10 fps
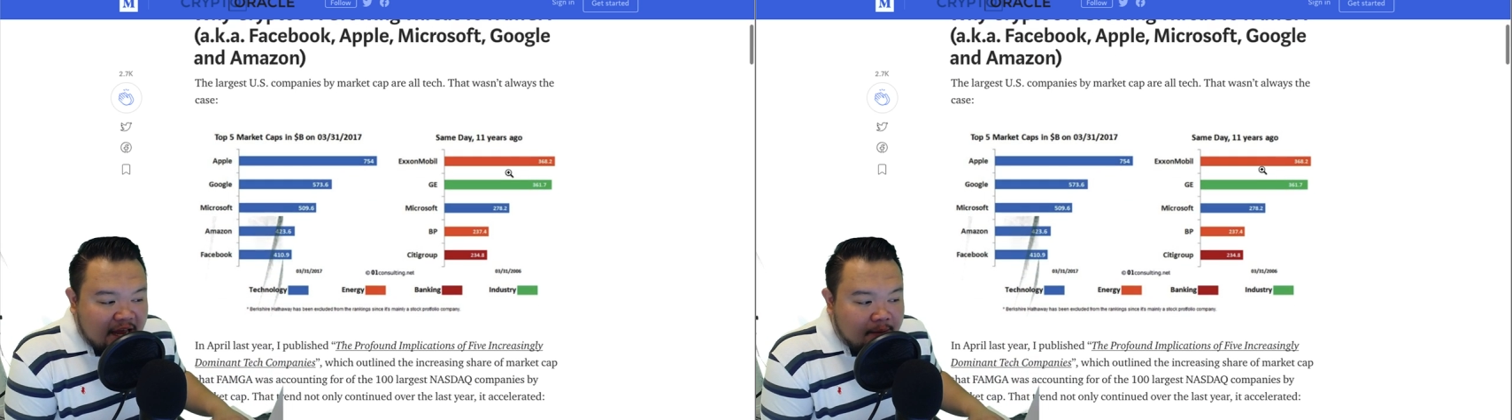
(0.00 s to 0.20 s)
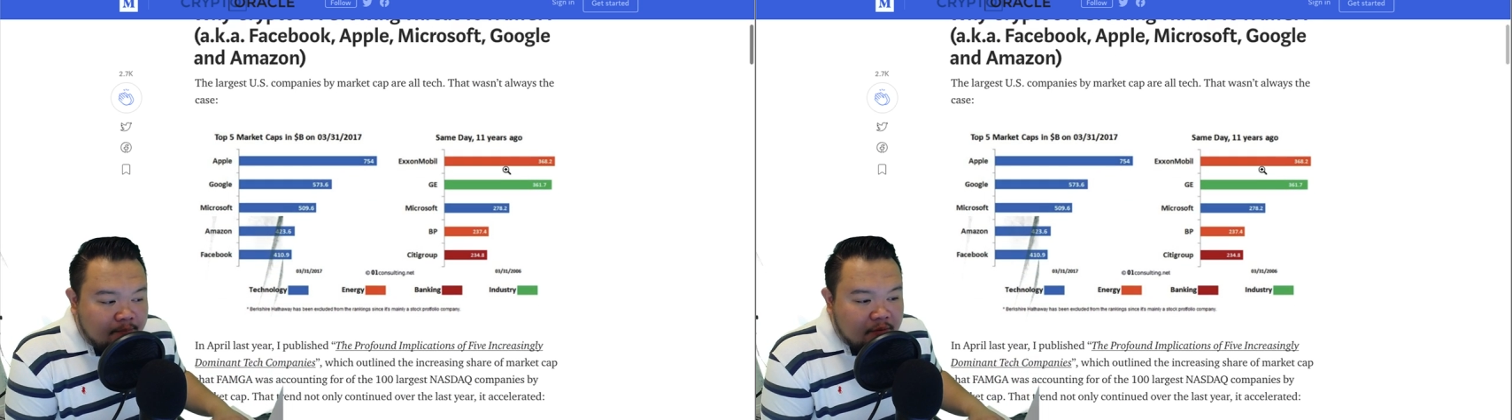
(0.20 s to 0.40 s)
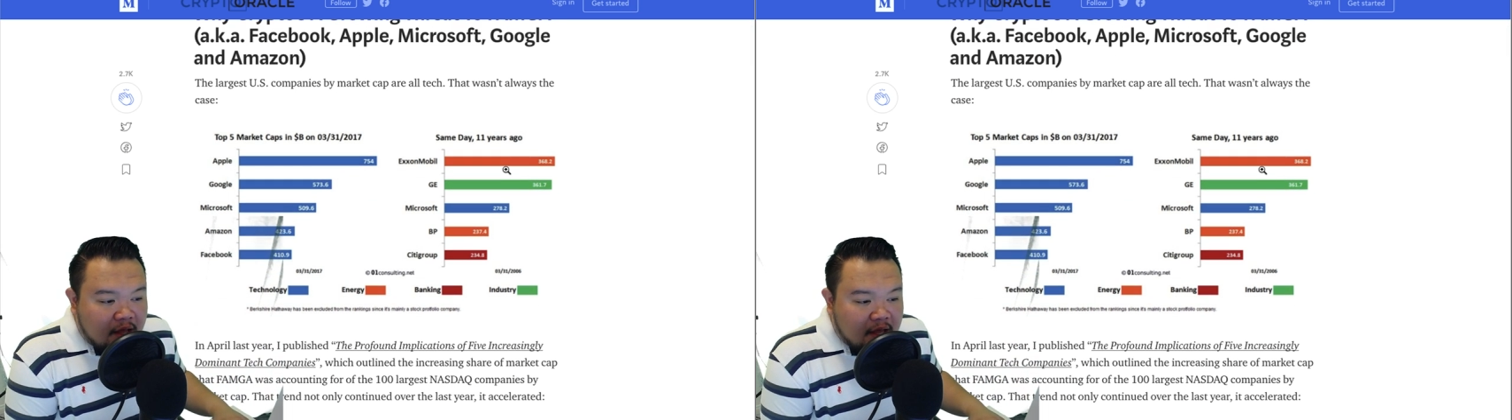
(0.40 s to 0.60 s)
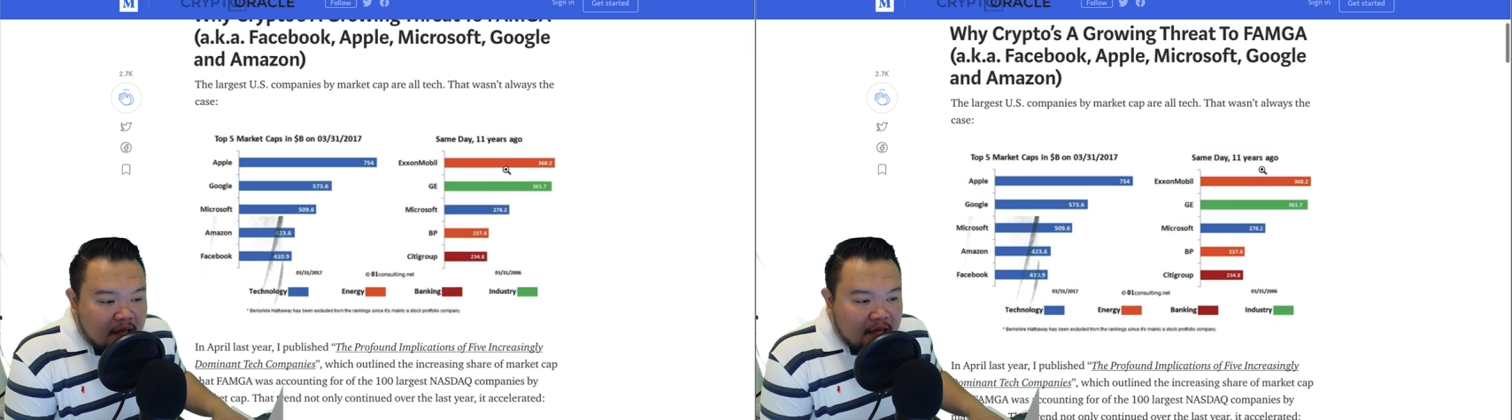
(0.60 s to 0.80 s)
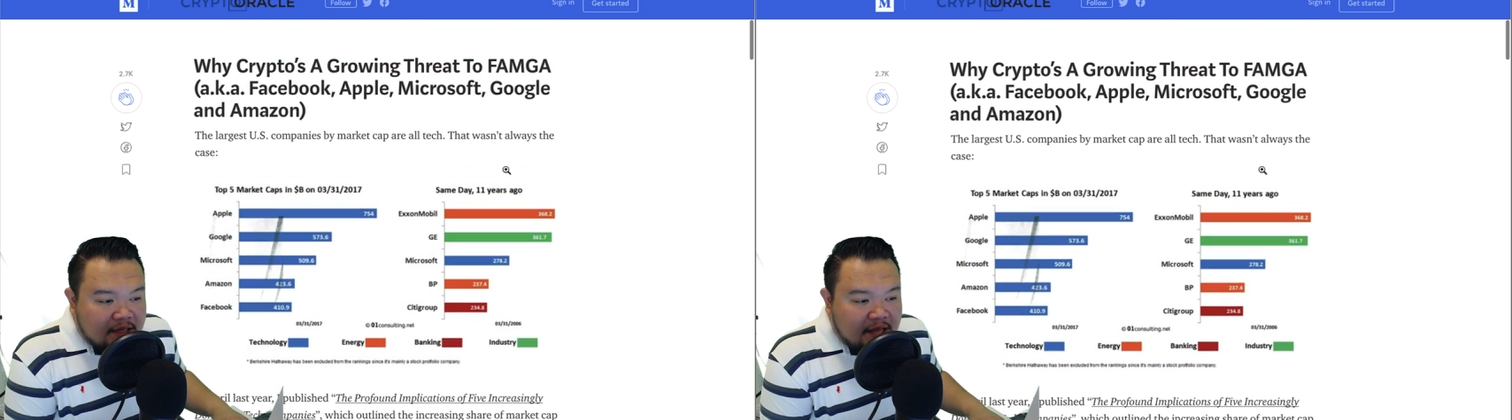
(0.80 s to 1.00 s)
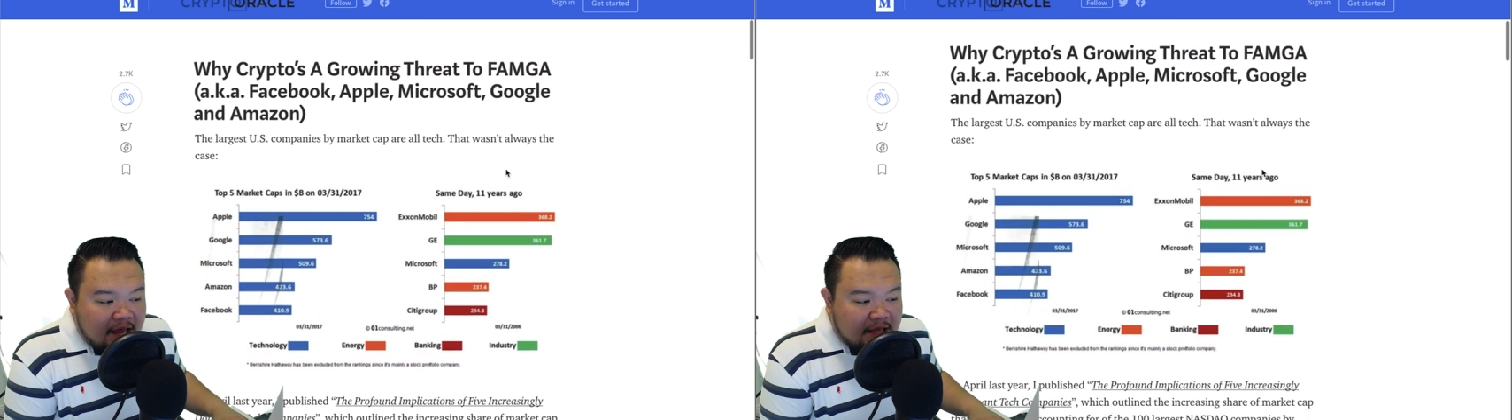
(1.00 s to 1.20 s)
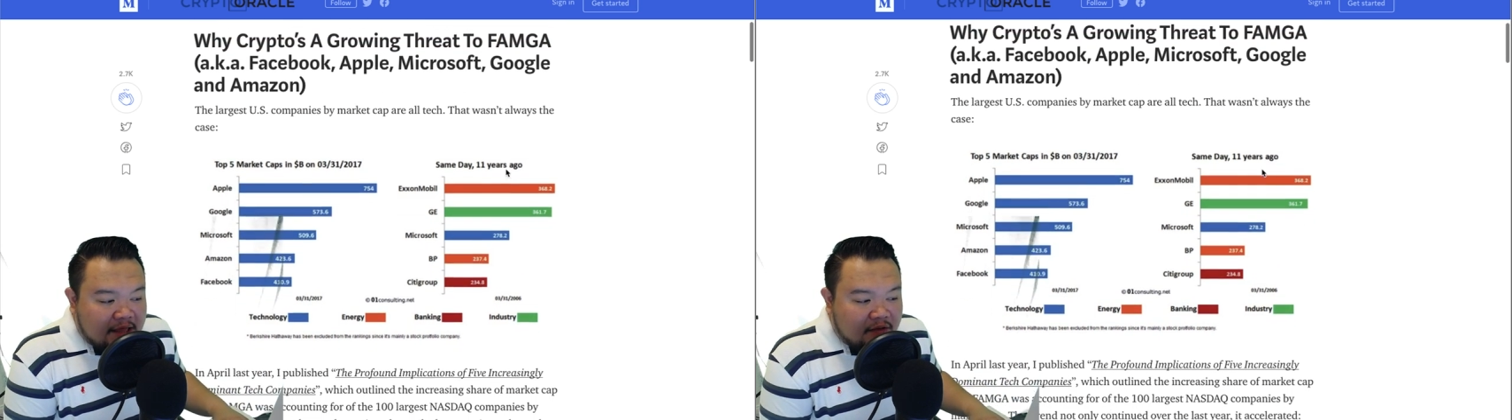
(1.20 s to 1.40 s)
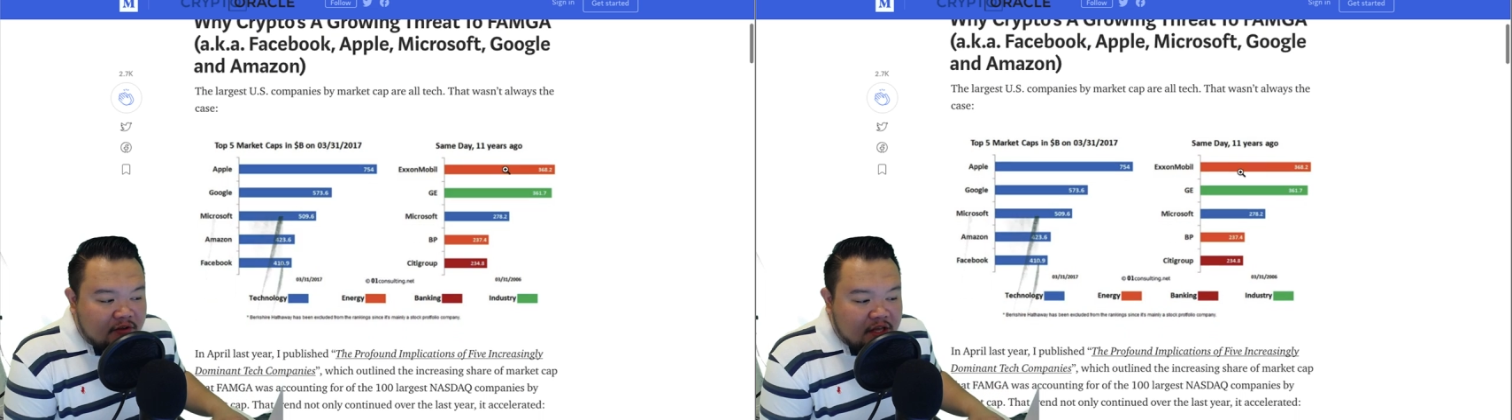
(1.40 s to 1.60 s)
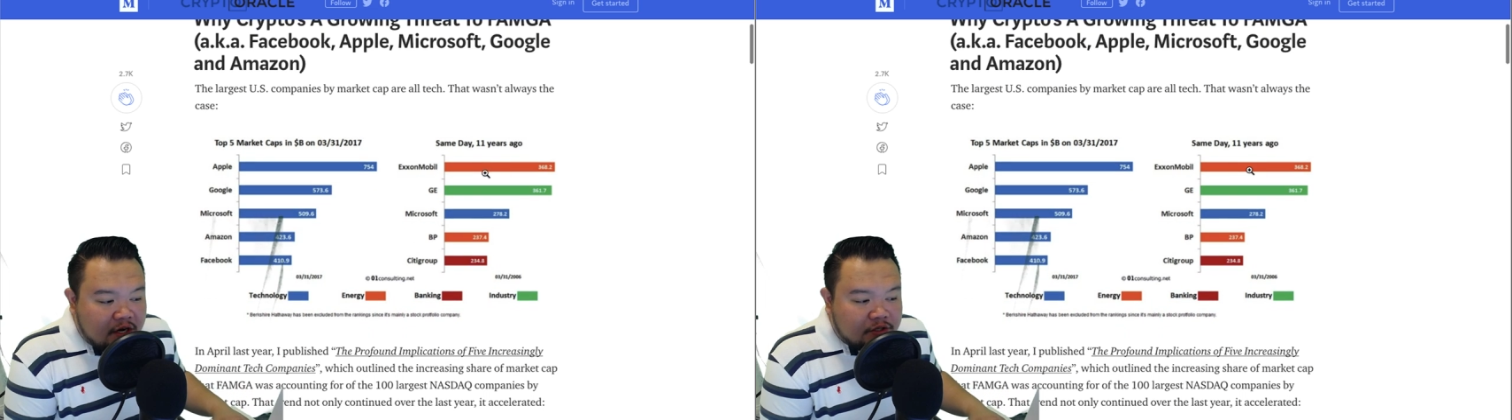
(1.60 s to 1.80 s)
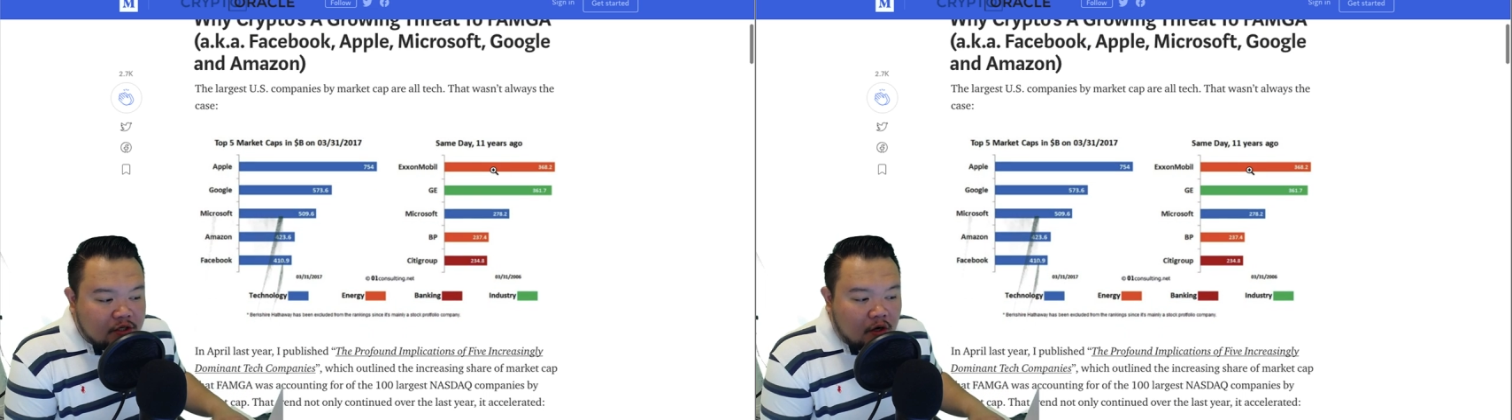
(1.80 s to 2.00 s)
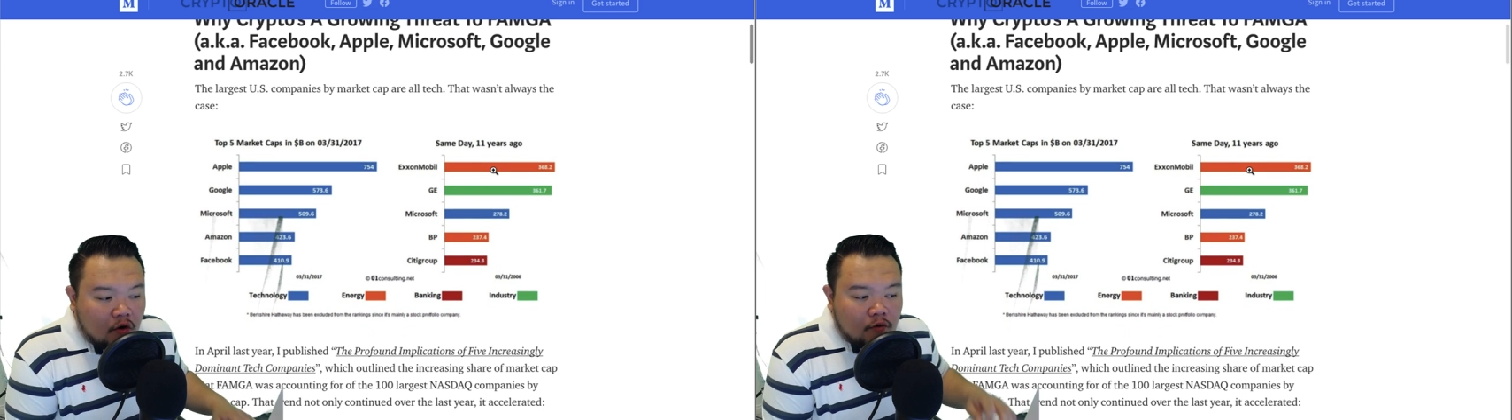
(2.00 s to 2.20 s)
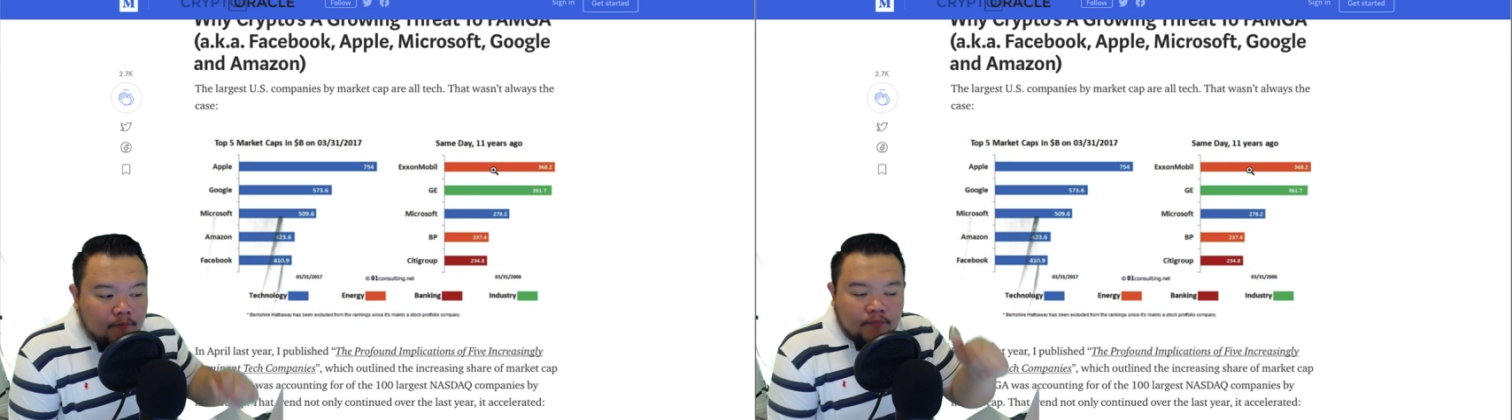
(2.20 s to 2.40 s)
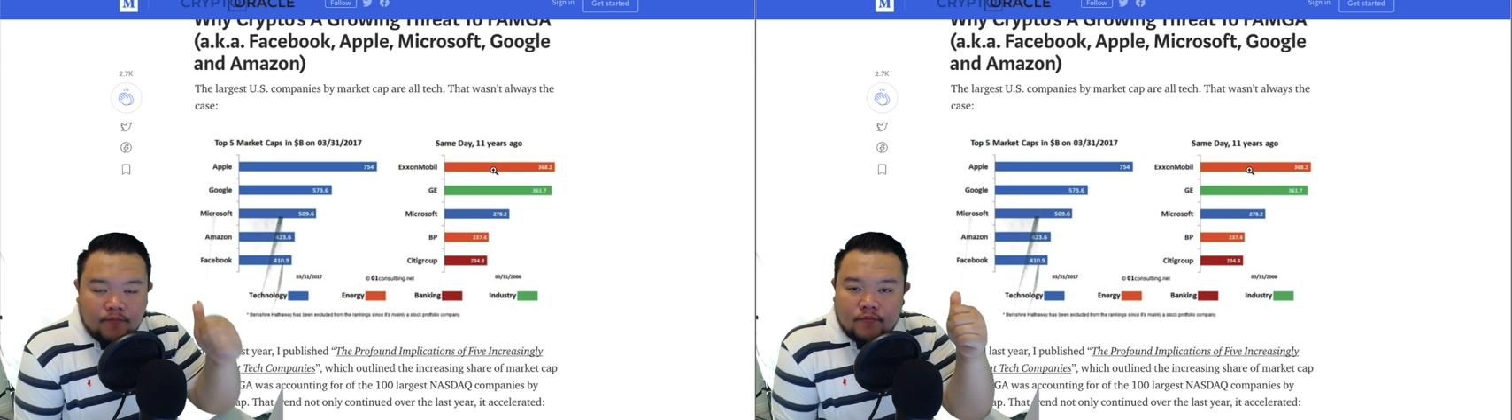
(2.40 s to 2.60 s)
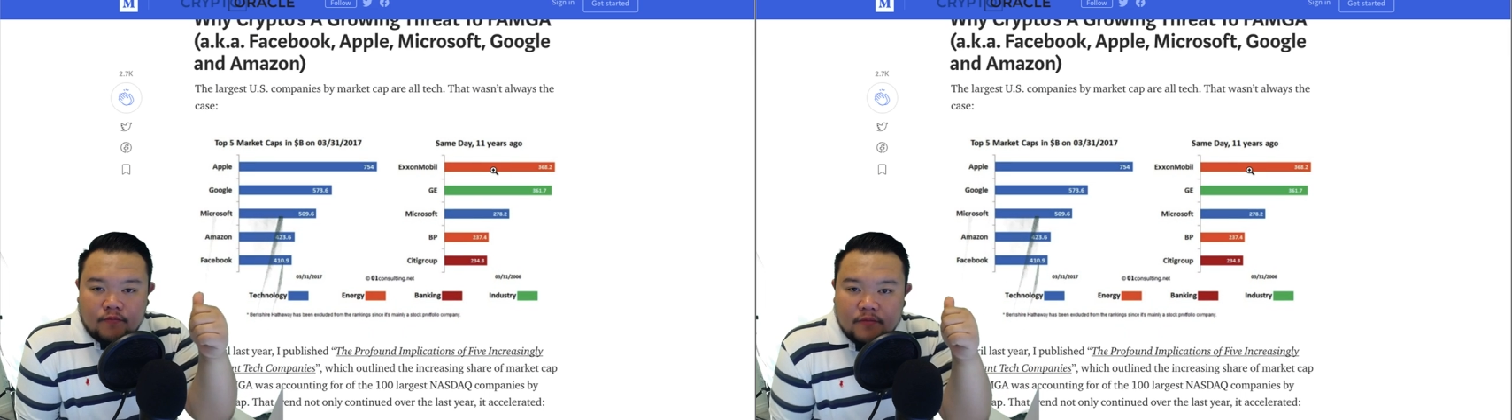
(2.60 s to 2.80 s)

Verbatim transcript: same day 11 years ago,